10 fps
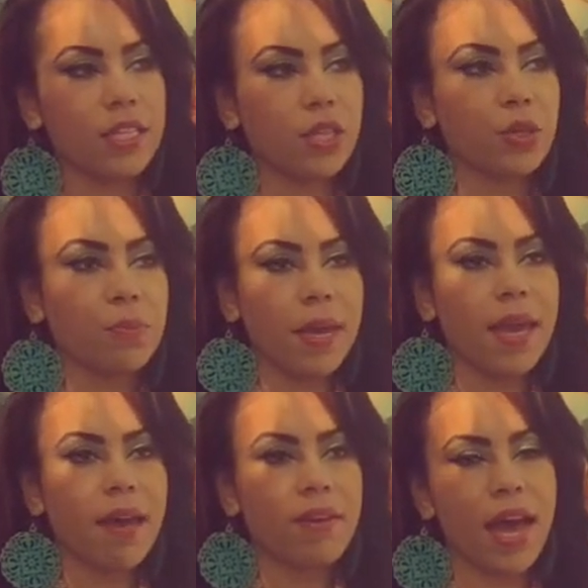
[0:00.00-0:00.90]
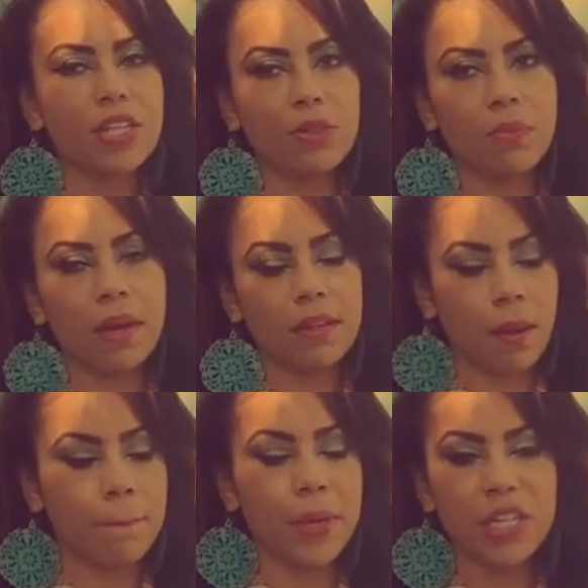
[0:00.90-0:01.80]
So you may have had your mind
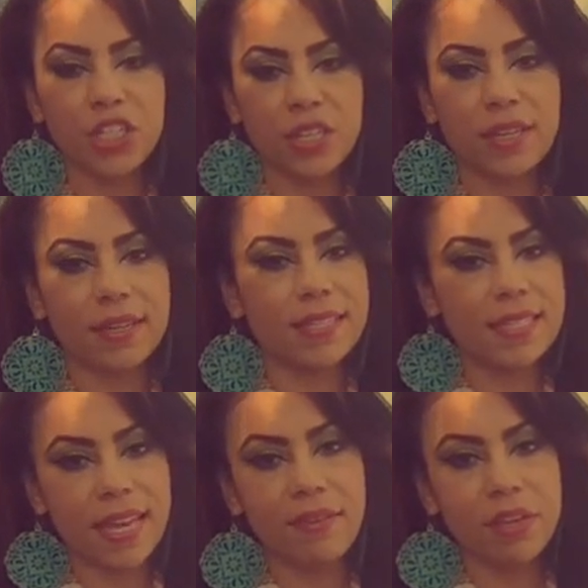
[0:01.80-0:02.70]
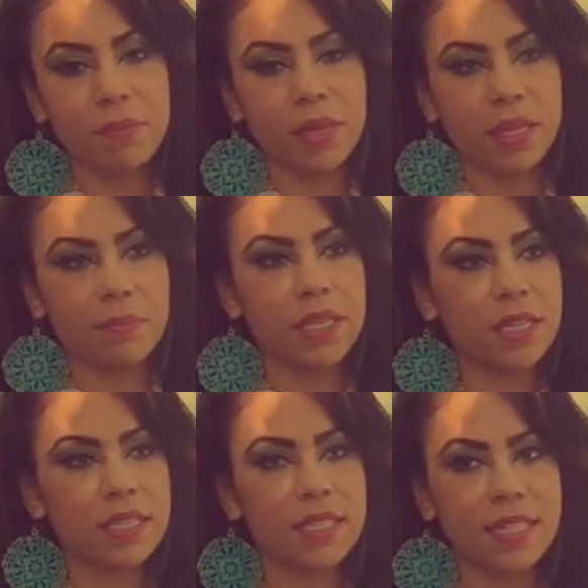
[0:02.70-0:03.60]
on budgeting and saving money,
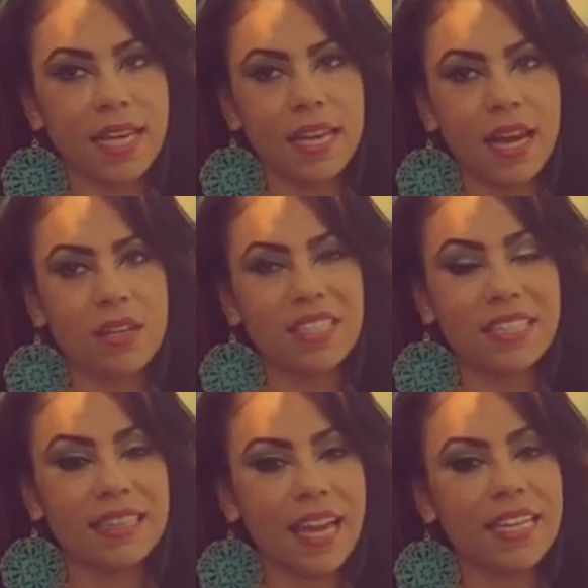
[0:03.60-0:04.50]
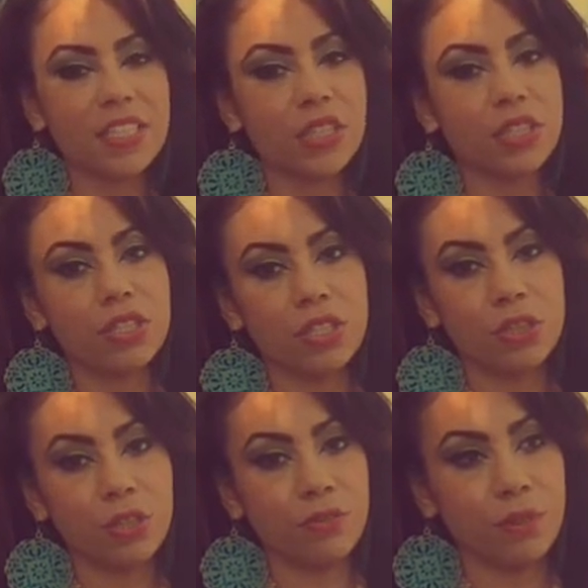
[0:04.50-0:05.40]
because the second house likes to
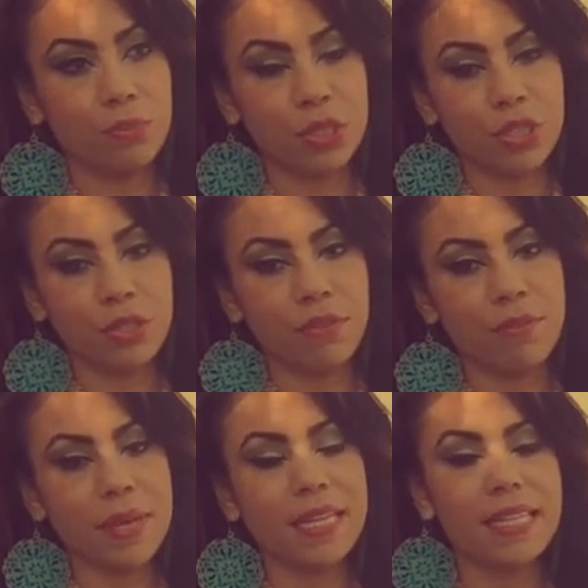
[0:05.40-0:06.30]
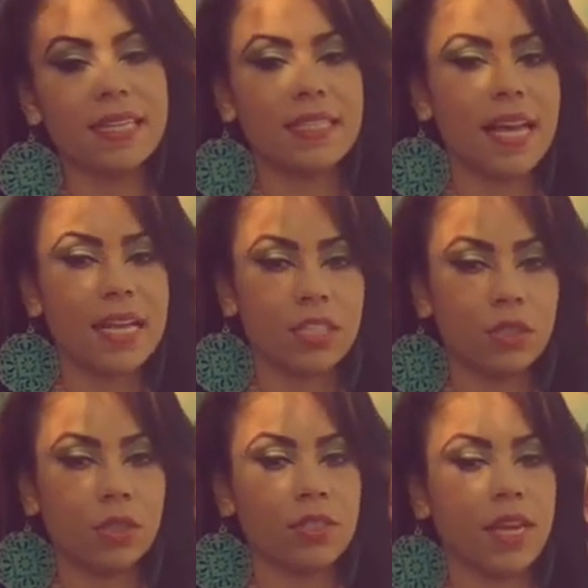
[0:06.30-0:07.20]
conserve and preserve and make things last a
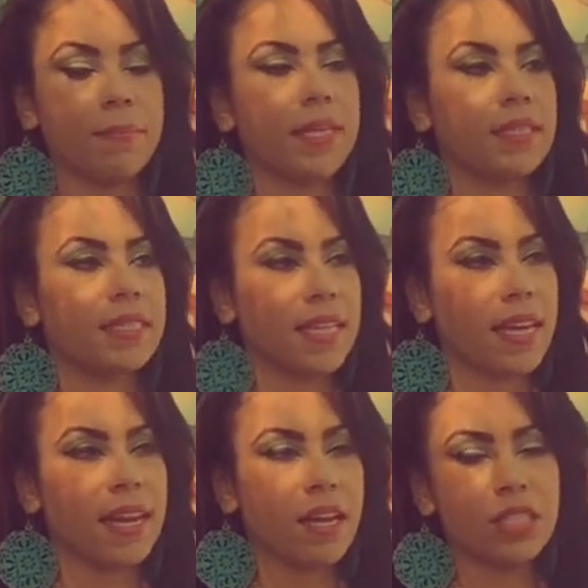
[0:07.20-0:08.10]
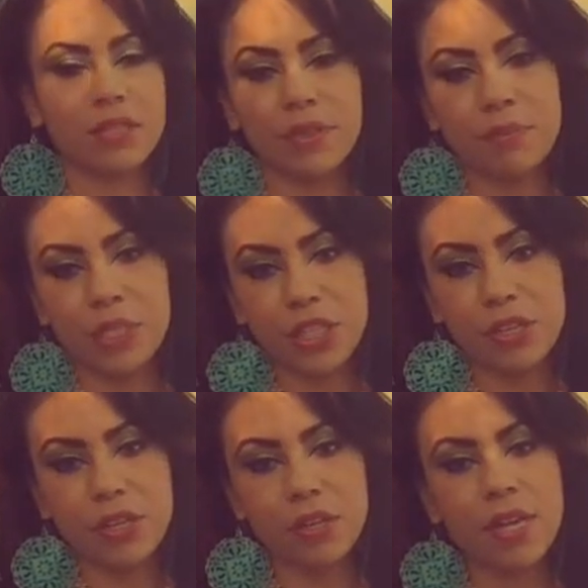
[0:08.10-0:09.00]
long time, because the second house is very
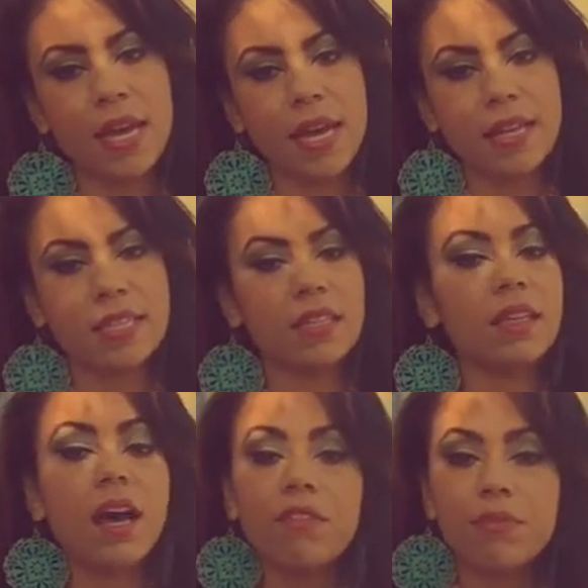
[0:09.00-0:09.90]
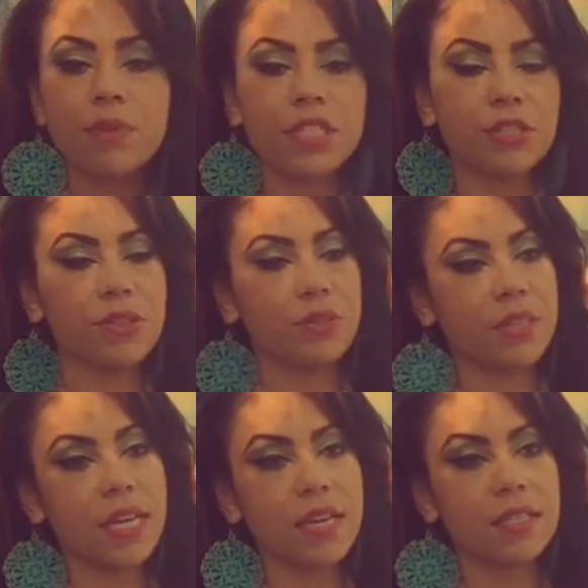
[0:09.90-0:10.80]
material. It's the love of material
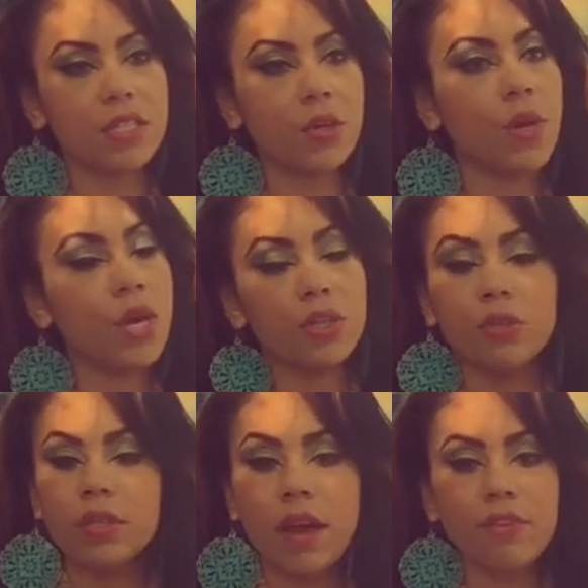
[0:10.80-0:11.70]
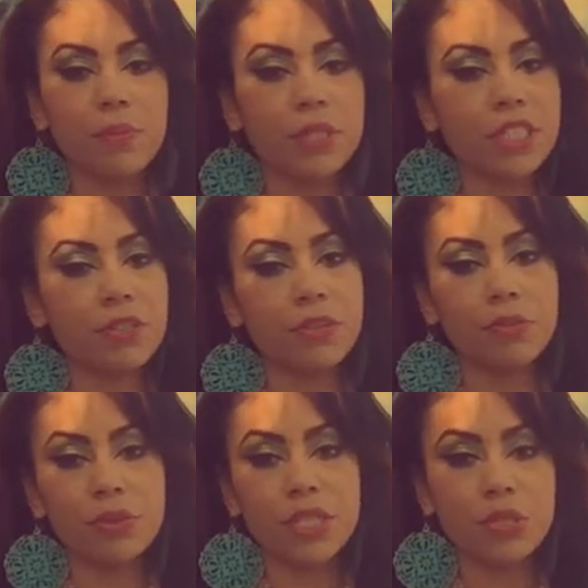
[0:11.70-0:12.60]
things. So you love your material
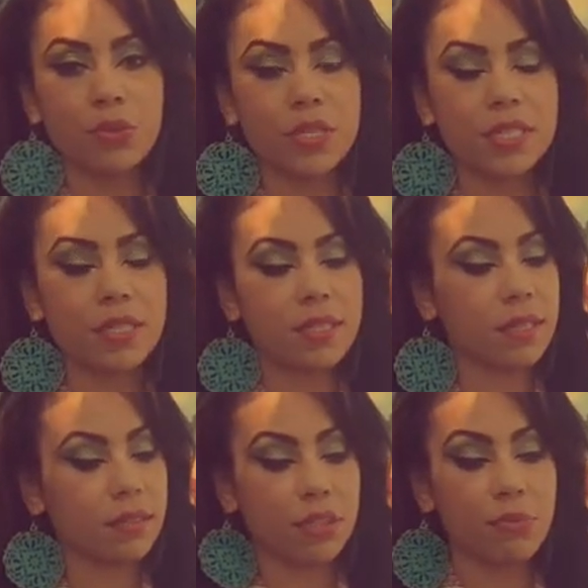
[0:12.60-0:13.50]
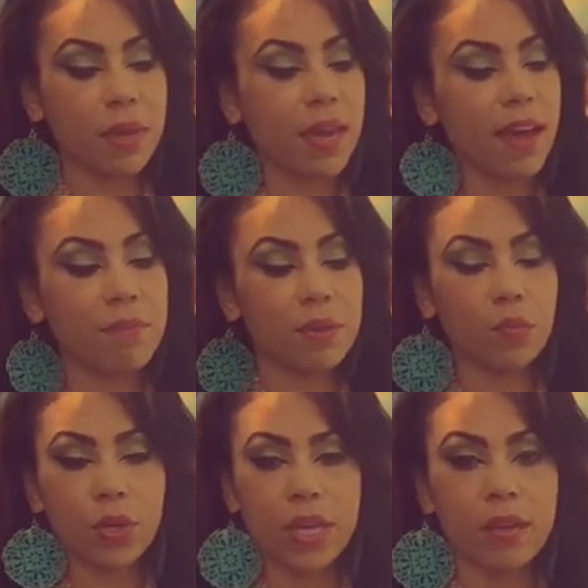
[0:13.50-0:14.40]
resources, and you may have been
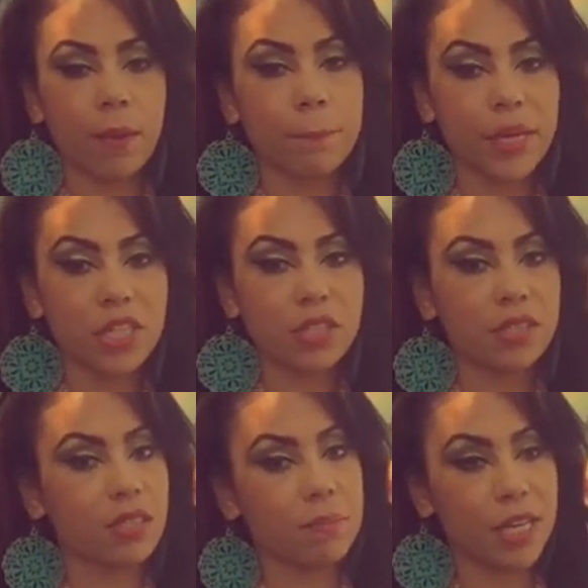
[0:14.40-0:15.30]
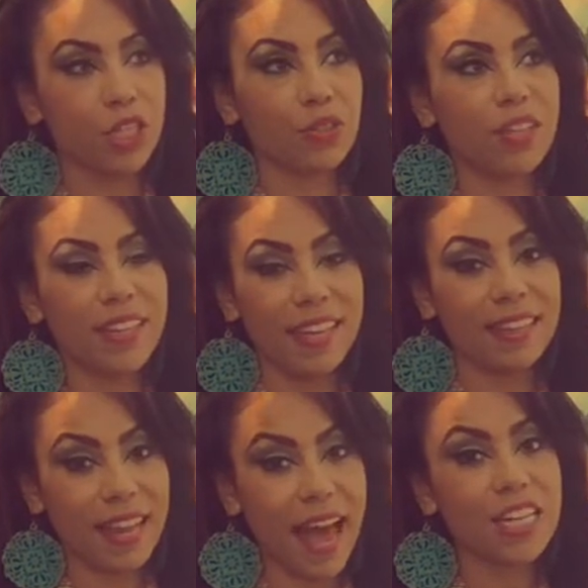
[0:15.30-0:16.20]
working on budgets to make sure that they
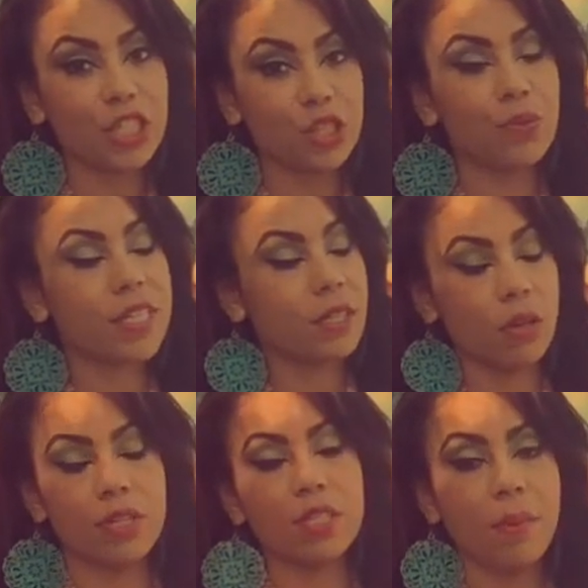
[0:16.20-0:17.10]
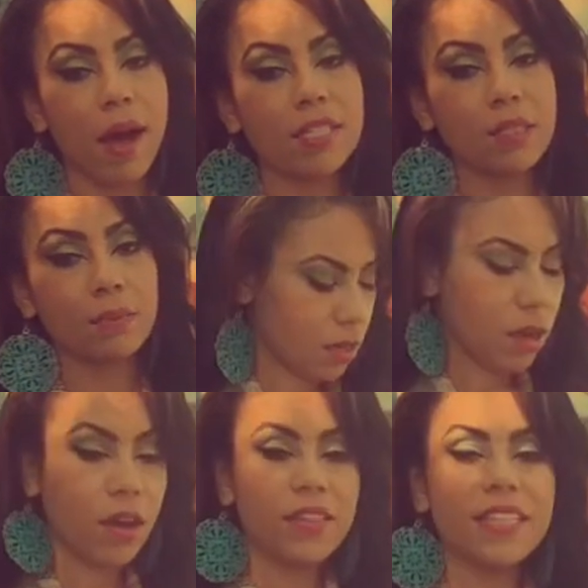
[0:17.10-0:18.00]
last you as long as possible.
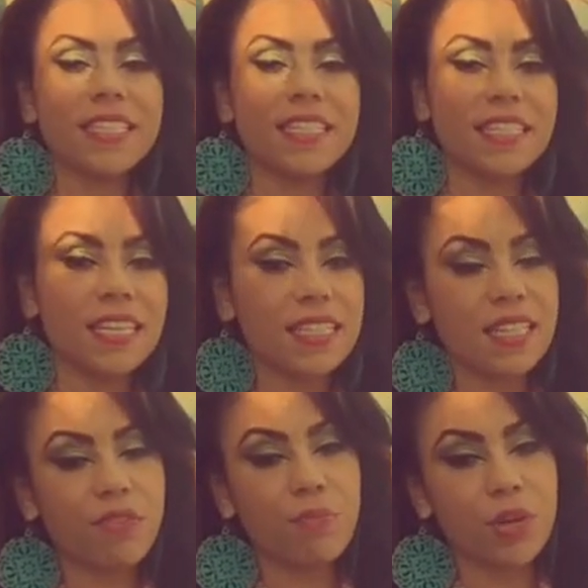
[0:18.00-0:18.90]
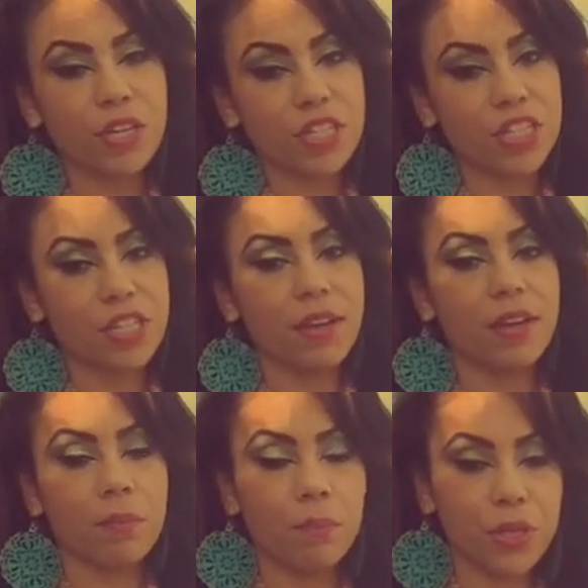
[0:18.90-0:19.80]
On the 6th of March,
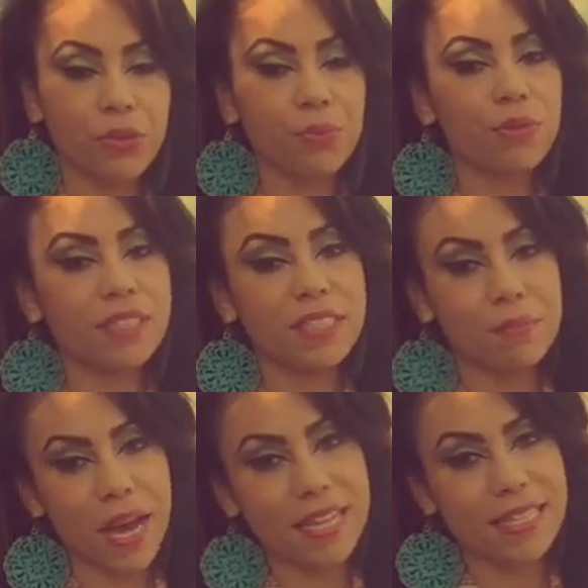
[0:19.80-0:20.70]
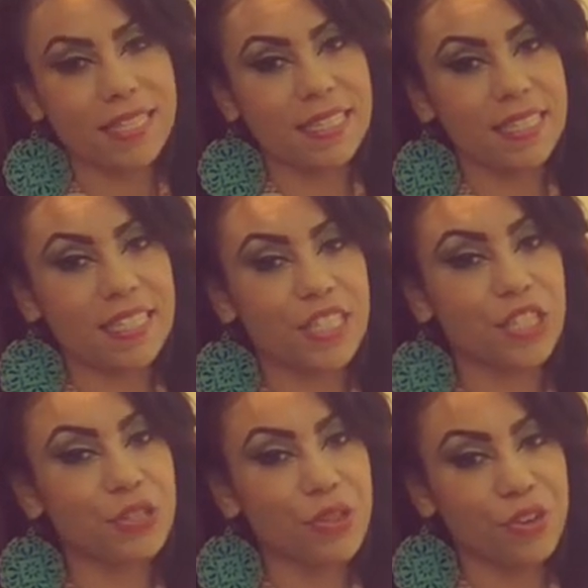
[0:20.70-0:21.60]
Mercury moves into Pisces. This
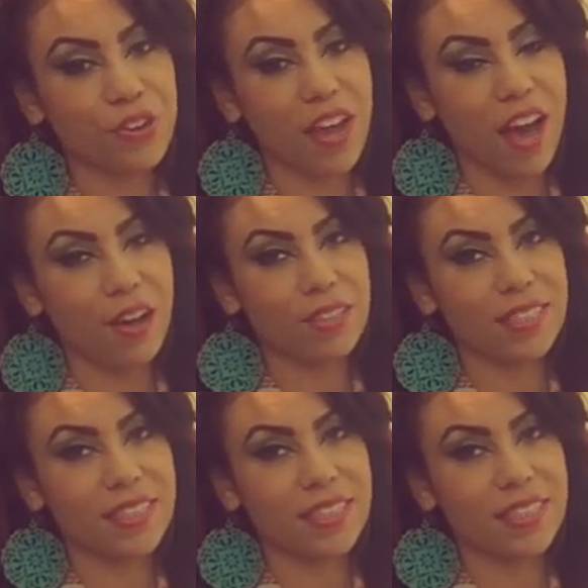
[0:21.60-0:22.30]
is your third house.